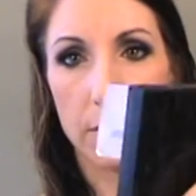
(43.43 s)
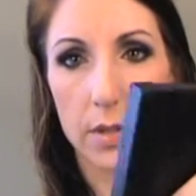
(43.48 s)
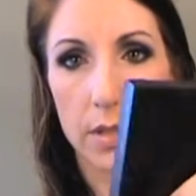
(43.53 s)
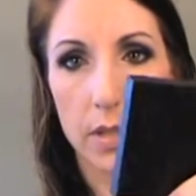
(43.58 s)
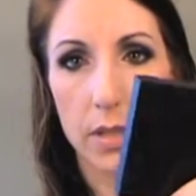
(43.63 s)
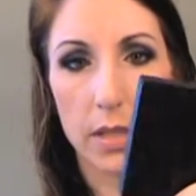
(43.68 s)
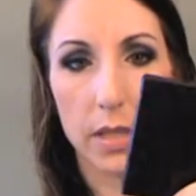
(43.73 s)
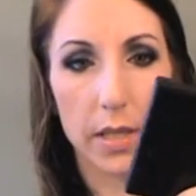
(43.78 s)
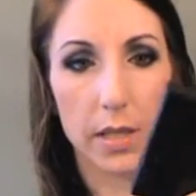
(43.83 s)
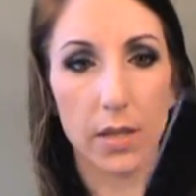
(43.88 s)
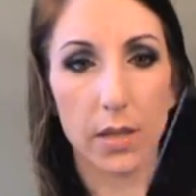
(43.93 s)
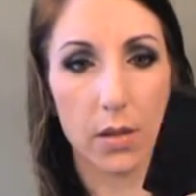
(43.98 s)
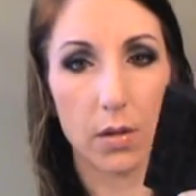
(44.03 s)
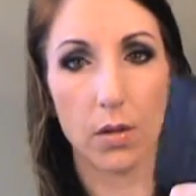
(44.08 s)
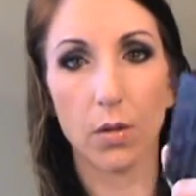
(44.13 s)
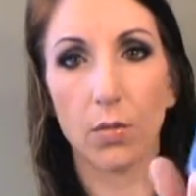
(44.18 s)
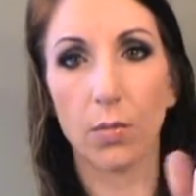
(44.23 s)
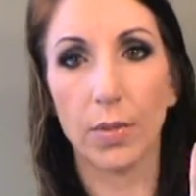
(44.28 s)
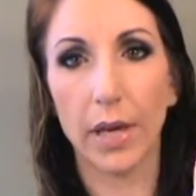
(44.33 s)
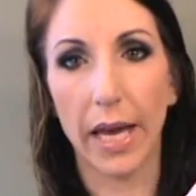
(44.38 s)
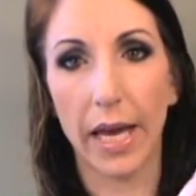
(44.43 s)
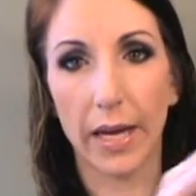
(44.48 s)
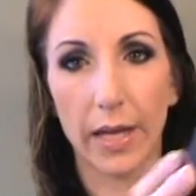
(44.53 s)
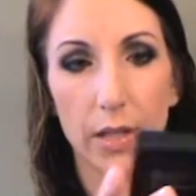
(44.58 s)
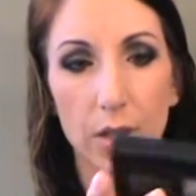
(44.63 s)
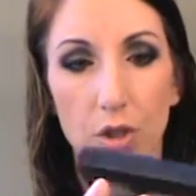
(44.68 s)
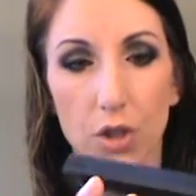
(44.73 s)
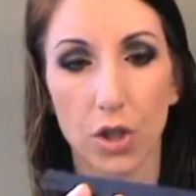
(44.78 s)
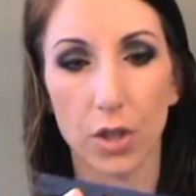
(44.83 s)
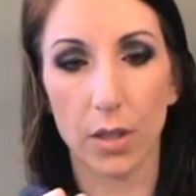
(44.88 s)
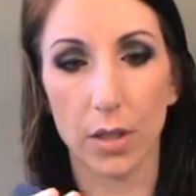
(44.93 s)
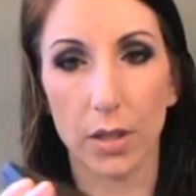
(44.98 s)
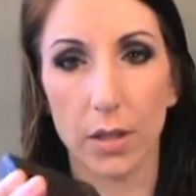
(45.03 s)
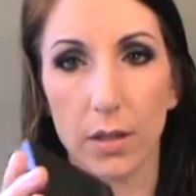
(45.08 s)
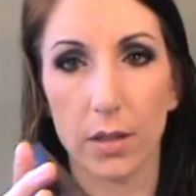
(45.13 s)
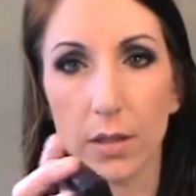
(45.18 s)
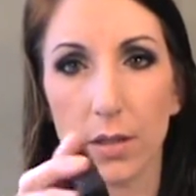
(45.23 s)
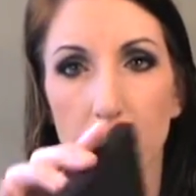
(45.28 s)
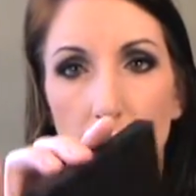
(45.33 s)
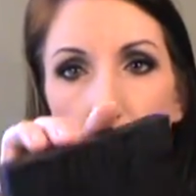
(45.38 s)
It's a nice little packaging, and
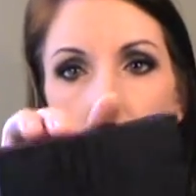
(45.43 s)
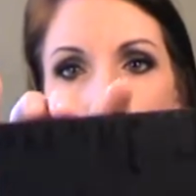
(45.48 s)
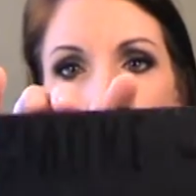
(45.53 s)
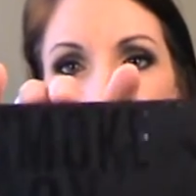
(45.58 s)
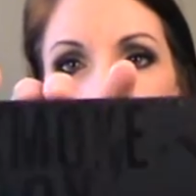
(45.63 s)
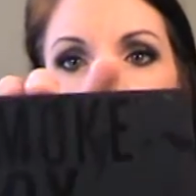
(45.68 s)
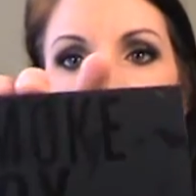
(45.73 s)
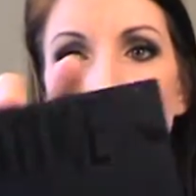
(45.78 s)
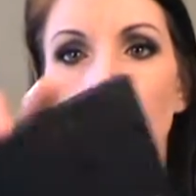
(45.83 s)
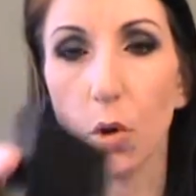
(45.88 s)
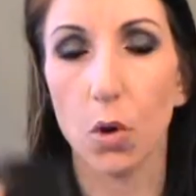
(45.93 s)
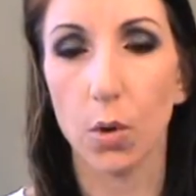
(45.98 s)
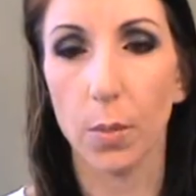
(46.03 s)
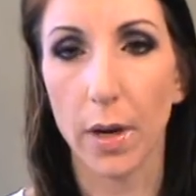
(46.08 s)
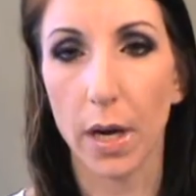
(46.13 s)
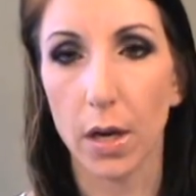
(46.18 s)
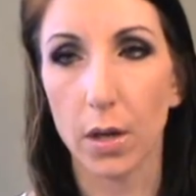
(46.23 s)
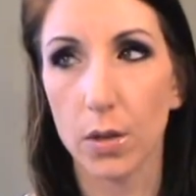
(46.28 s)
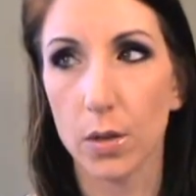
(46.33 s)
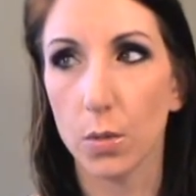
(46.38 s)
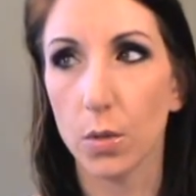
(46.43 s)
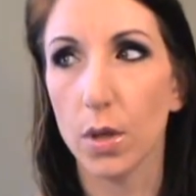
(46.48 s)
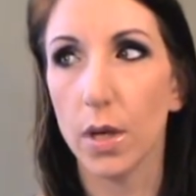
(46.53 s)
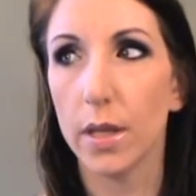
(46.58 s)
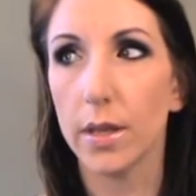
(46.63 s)
this is the Smokebox one.